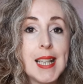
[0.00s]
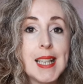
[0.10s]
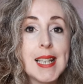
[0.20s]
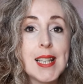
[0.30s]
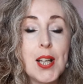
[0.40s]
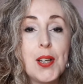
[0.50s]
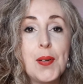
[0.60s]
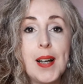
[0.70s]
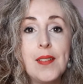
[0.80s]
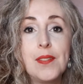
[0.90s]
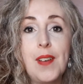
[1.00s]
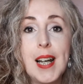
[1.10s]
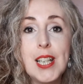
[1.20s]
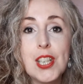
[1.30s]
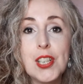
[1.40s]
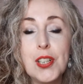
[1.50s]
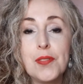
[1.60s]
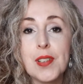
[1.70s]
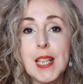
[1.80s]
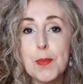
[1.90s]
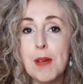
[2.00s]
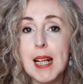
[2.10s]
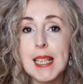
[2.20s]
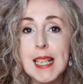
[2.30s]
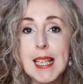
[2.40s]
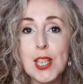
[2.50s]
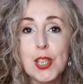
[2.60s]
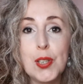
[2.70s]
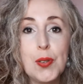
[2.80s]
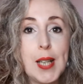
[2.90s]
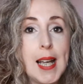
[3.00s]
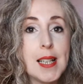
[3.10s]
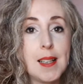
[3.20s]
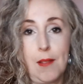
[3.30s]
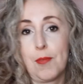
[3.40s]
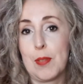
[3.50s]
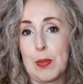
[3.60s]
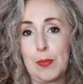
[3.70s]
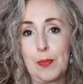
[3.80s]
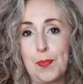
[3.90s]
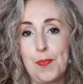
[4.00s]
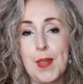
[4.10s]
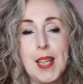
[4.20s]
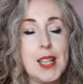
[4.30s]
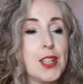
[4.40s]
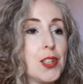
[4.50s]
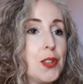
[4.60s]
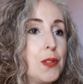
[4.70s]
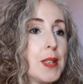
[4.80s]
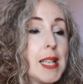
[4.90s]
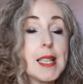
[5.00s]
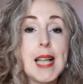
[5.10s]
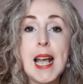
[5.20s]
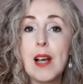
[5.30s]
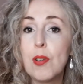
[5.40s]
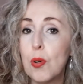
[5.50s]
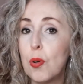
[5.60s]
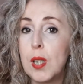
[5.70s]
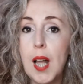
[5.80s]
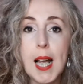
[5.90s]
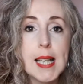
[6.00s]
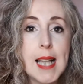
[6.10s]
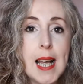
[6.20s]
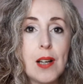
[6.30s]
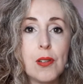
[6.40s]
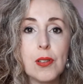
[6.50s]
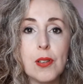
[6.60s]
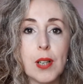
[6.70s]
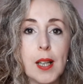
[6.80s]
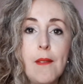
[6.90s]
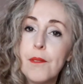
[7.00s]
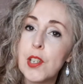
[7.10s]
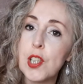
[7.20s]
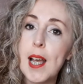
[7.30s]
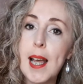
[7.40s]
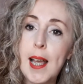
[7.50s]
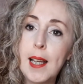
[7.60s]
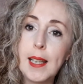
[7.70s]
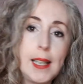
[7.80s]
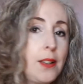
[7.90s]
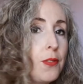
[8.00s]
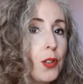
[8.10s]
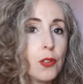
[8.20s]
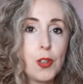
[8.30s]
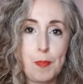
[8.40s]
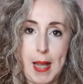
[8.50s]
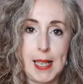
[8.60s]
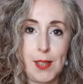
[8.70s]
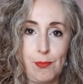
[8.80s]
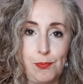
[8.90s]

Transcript: So I invite you for this practice to get comfortable, to sit down or lie down on a comfy chair, even on your bed.